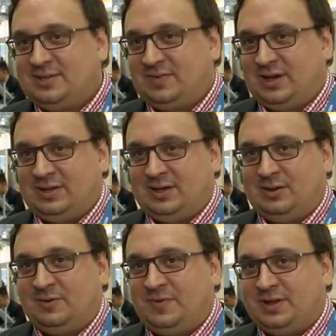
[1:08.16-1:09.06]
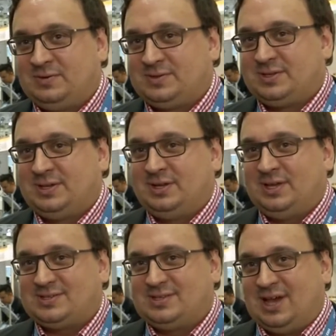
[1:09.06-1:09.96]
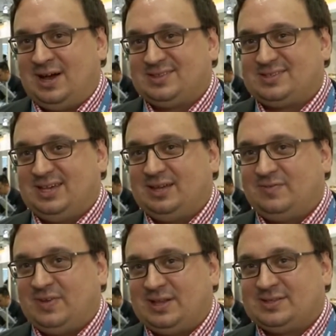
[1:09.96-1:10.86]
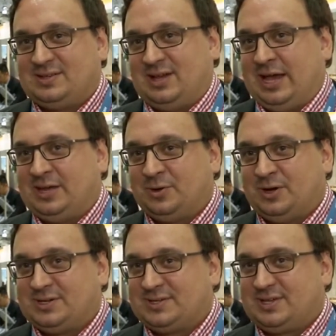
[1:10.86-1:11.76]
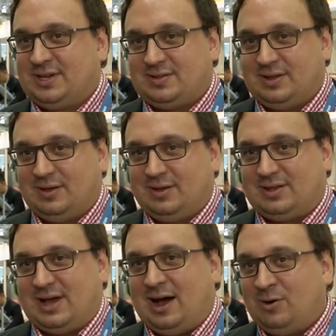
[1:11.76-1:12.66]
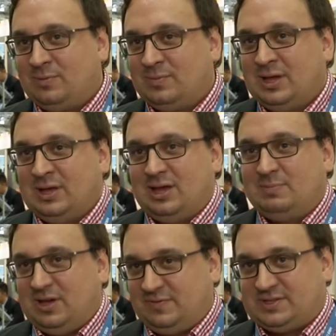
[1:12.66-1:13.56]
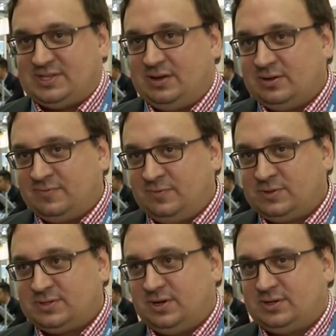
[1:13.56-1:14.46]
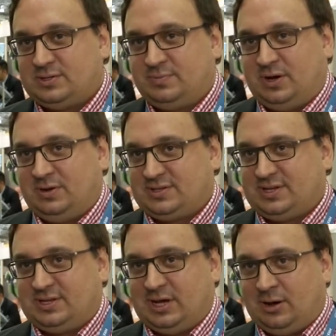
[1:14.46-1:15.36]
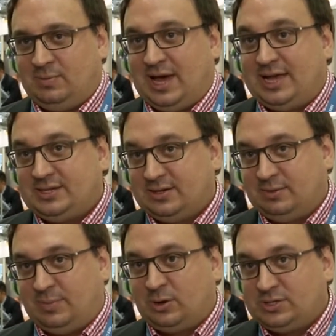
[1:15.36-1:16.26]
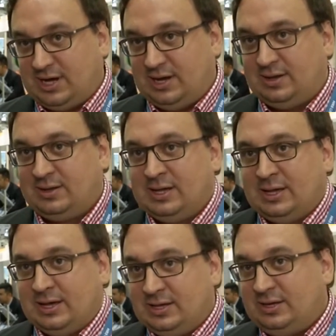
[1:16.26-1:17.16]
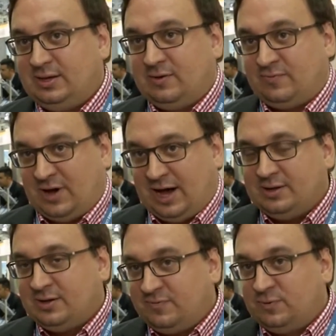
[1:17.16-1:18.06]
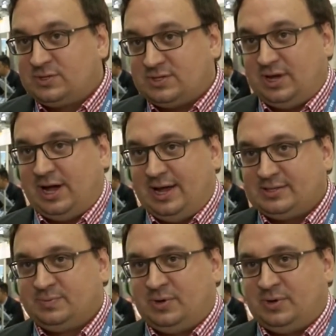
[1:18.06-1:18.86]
think that the trends that we are going to see in the aviation industry over the next few years are clear. It is about building more and more efficient airplanes and using lighter components.